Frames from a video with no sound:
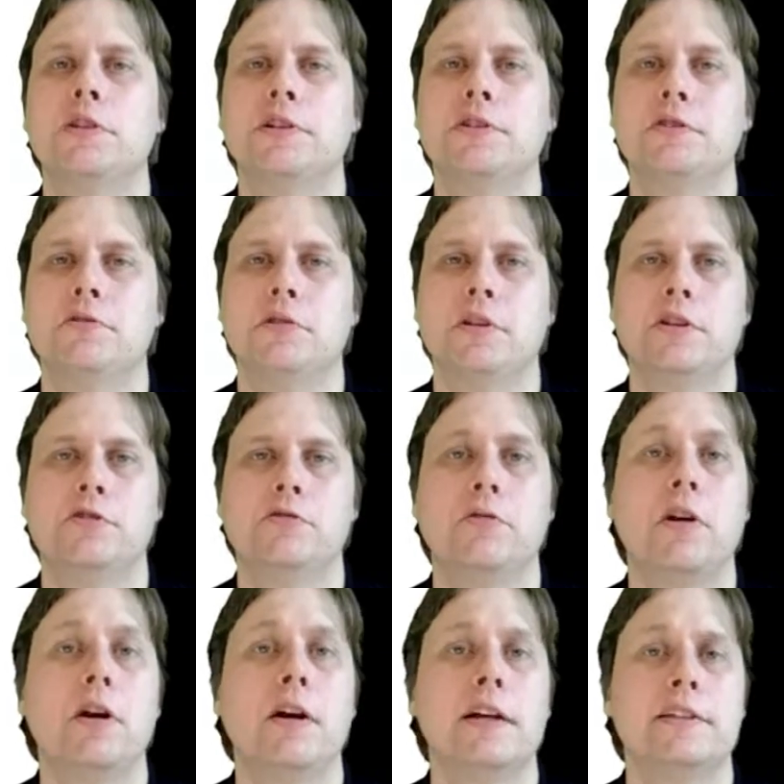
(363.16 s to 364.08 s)
to do the
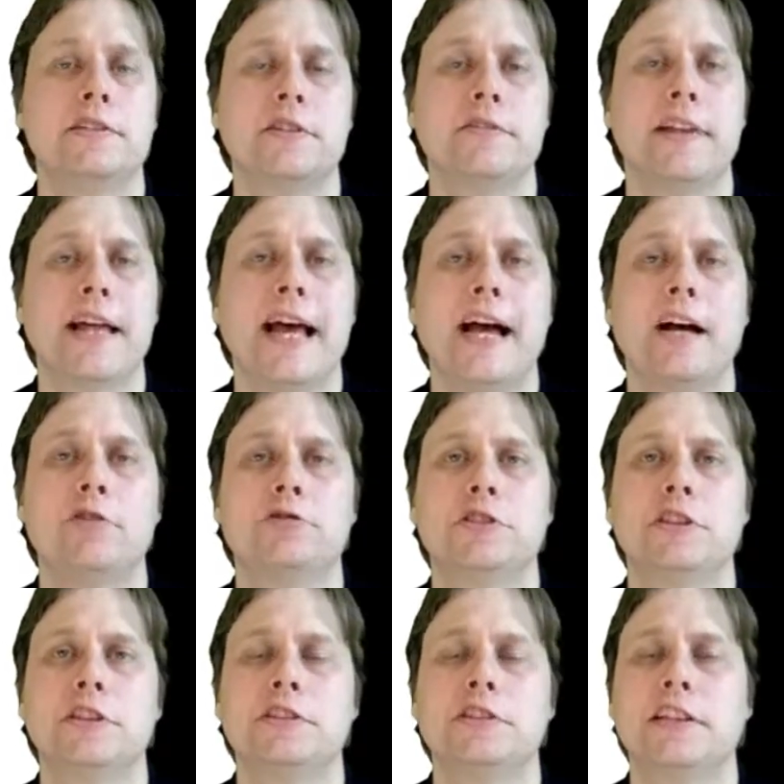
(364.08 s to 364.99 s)
drawings of the
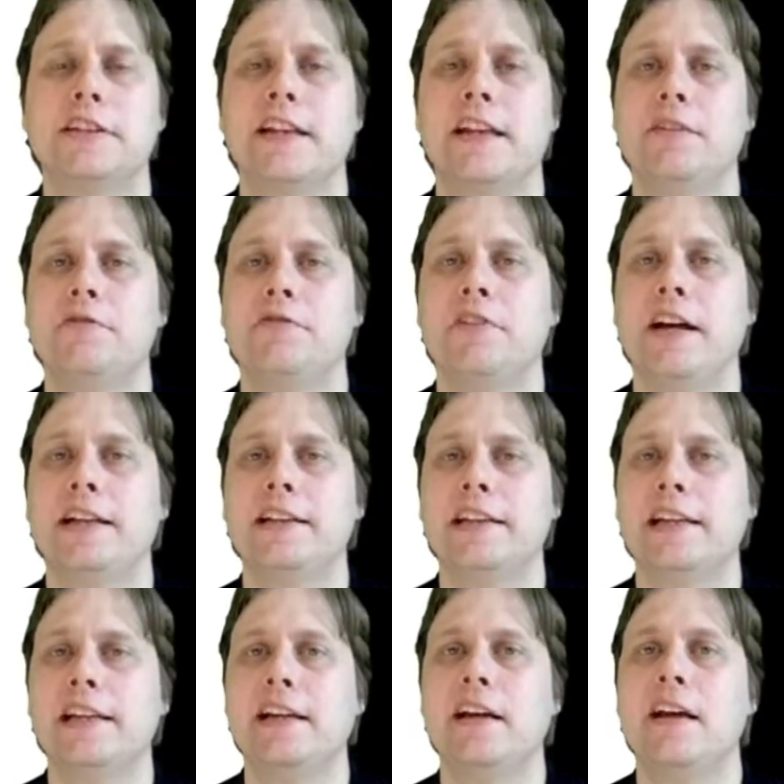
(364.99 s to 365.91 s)
houses, and then
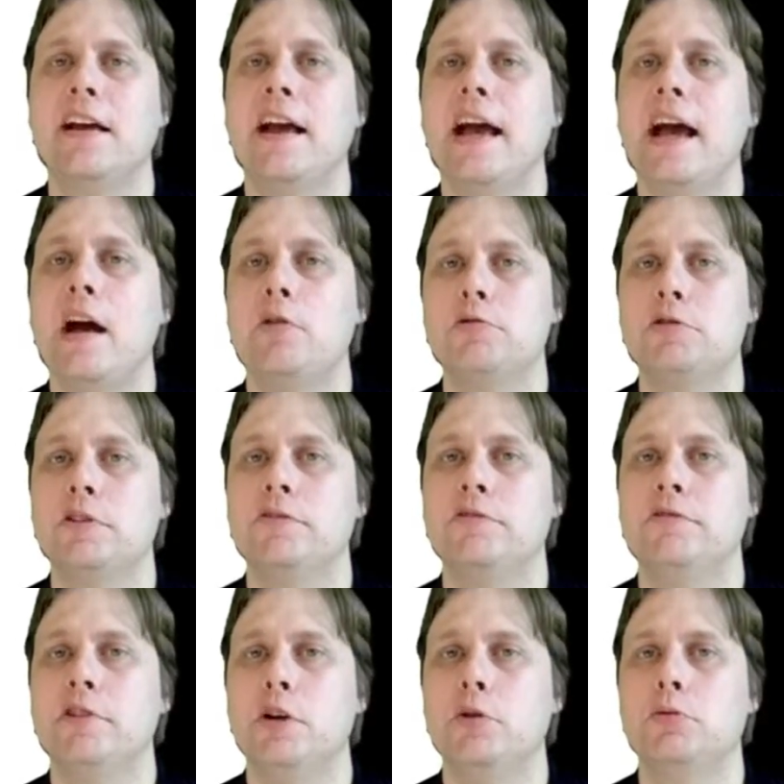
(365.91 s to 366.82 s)
finally how to
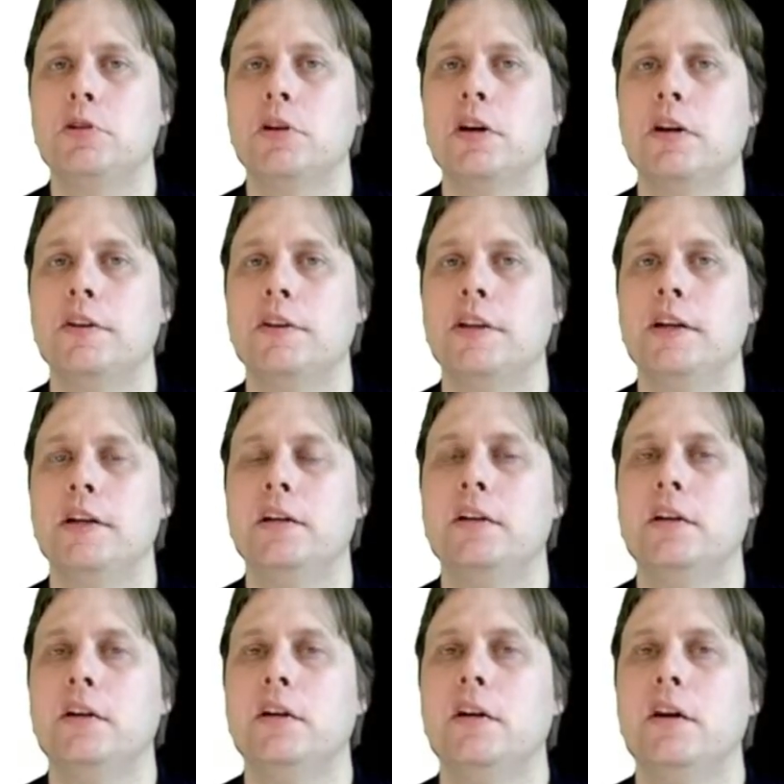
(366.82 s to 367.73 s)
vote
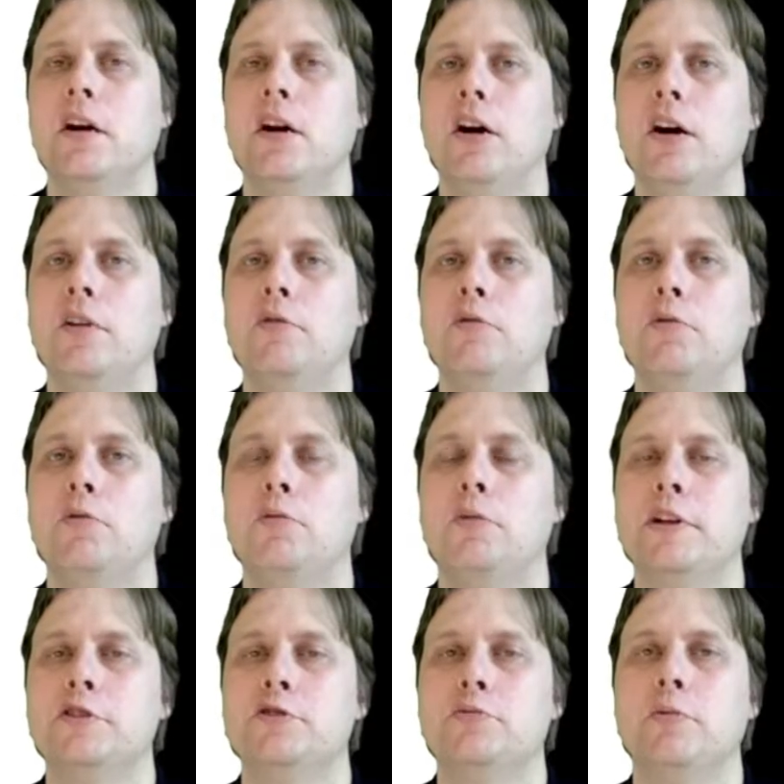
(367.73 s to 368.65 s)
on
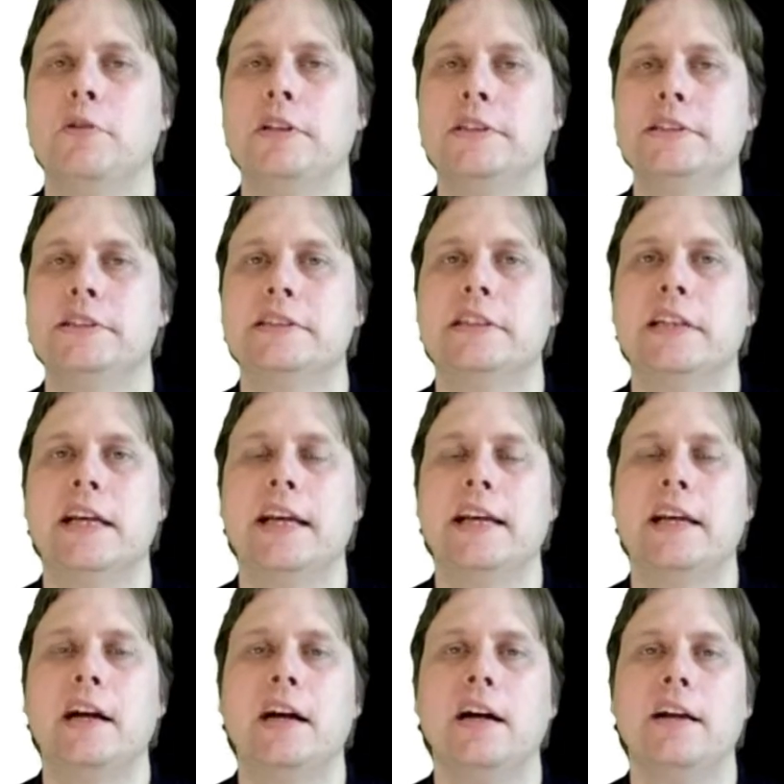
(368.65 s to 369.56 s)
which ones
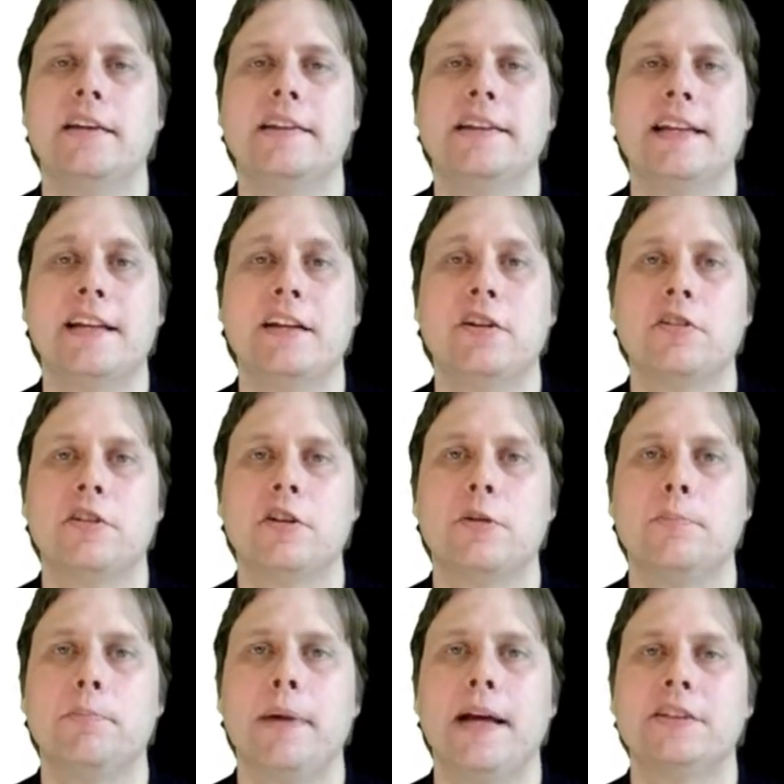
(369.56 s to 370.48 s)
they think are
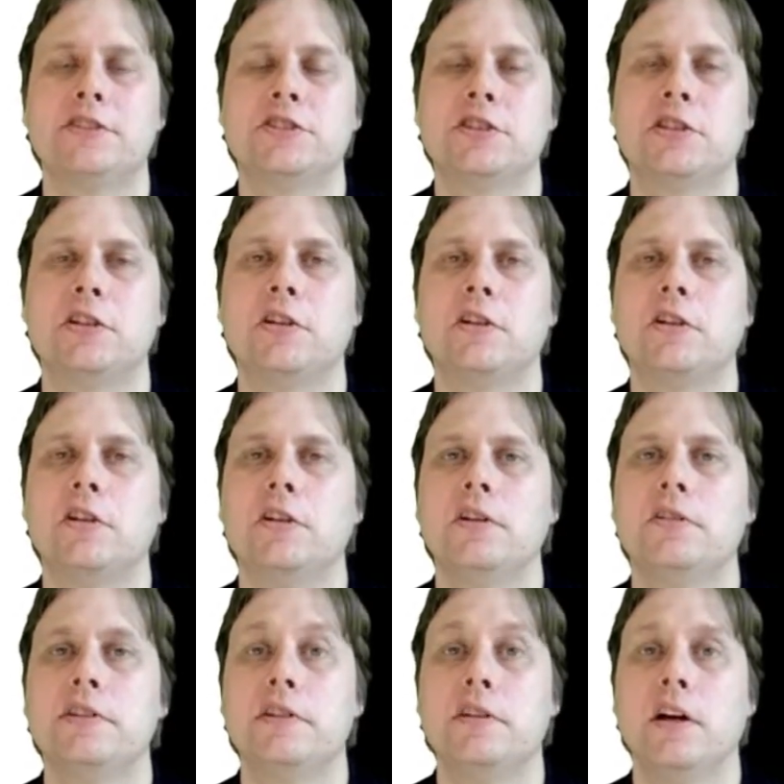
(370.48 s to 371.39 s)
the best
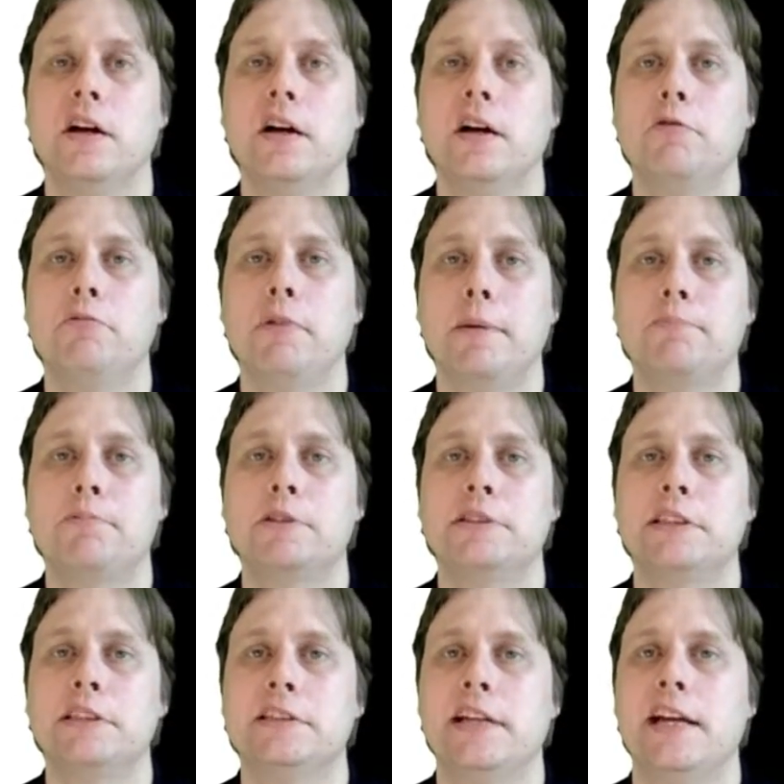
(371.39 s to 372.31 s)

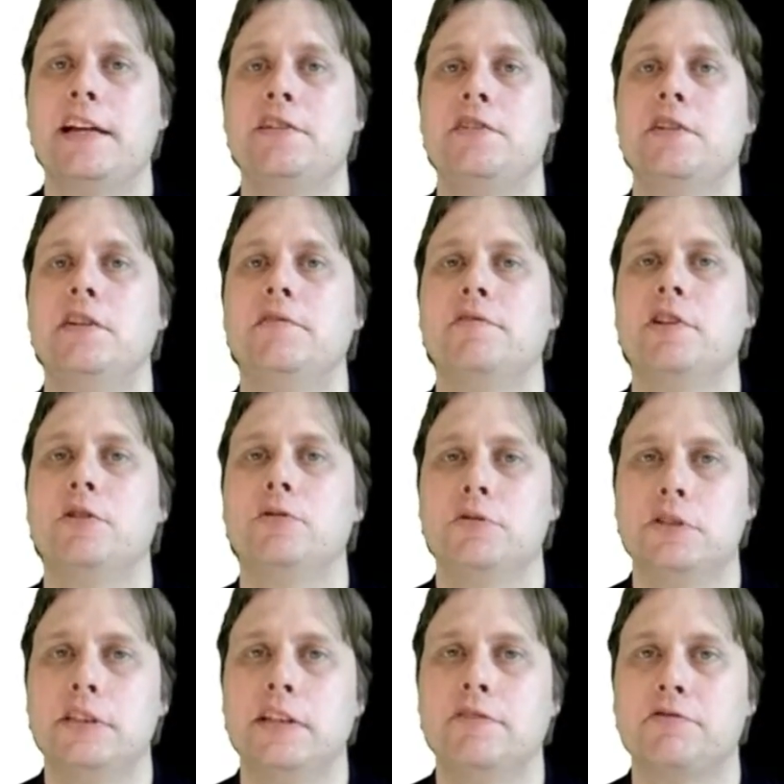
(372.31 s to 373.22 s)
representation of
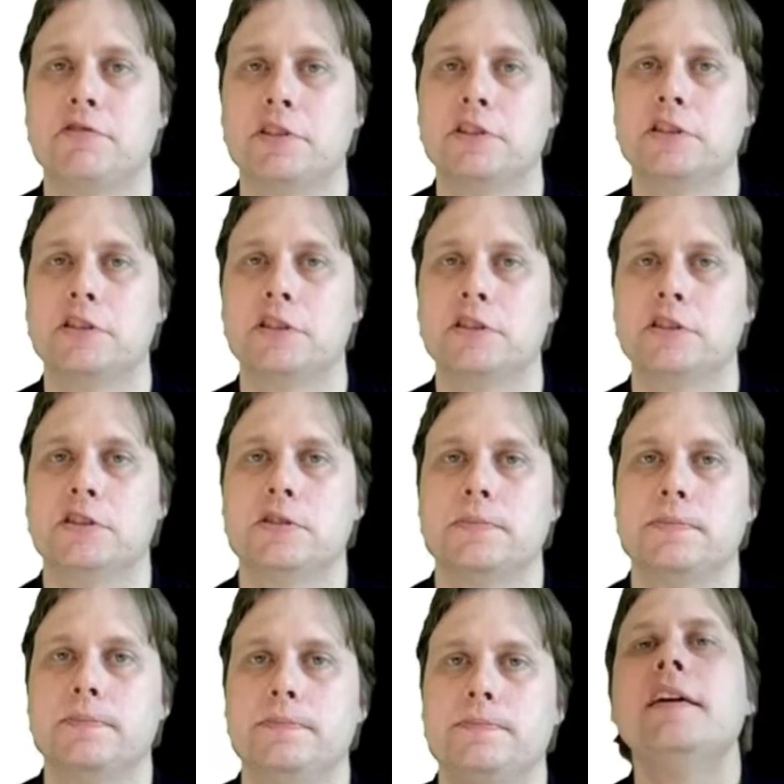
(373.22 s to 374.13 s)
those
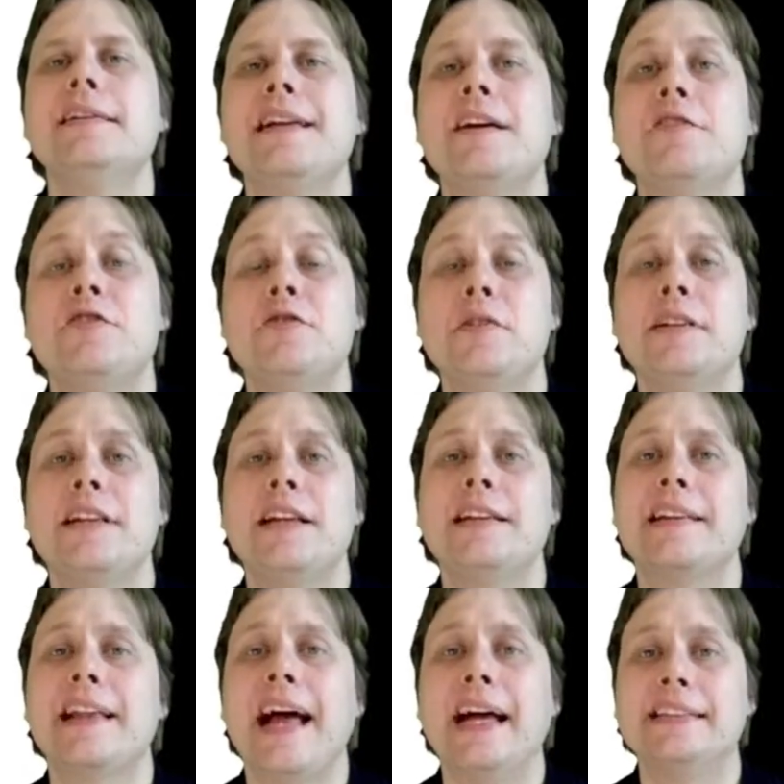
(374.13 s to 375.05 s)
differences. Now, during
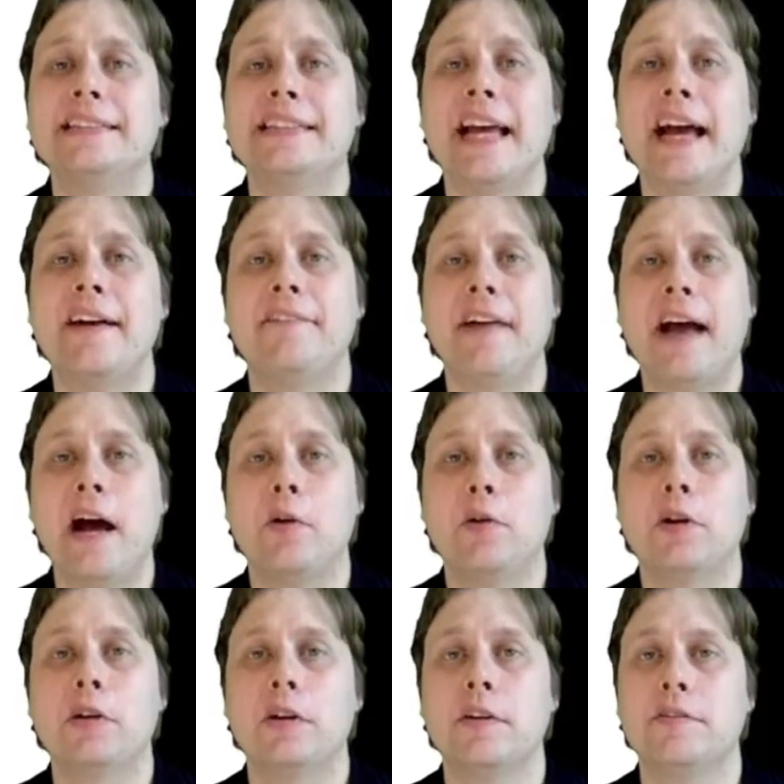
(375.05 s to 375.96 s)
the last half
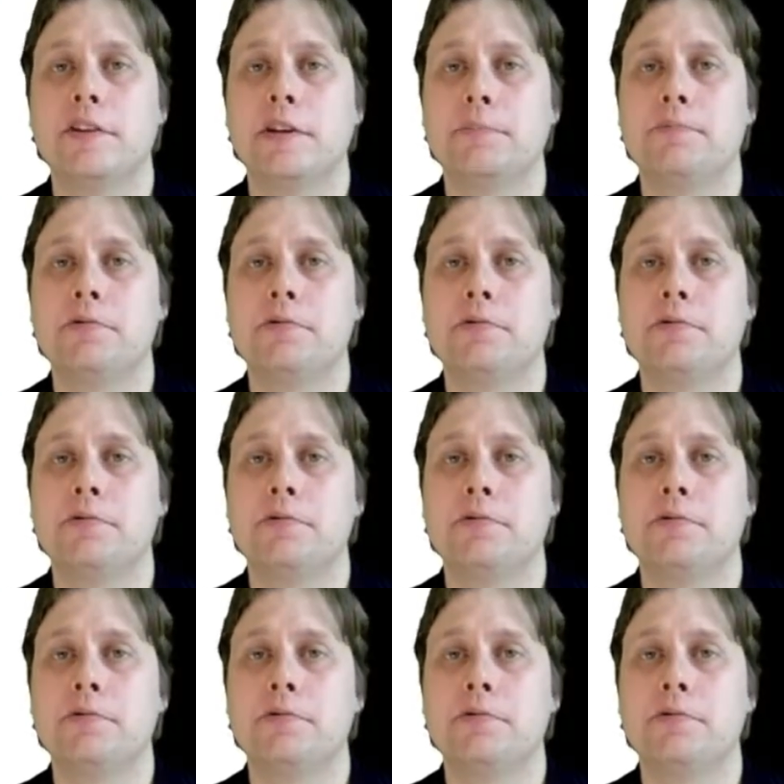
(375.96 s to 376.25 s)
hour of the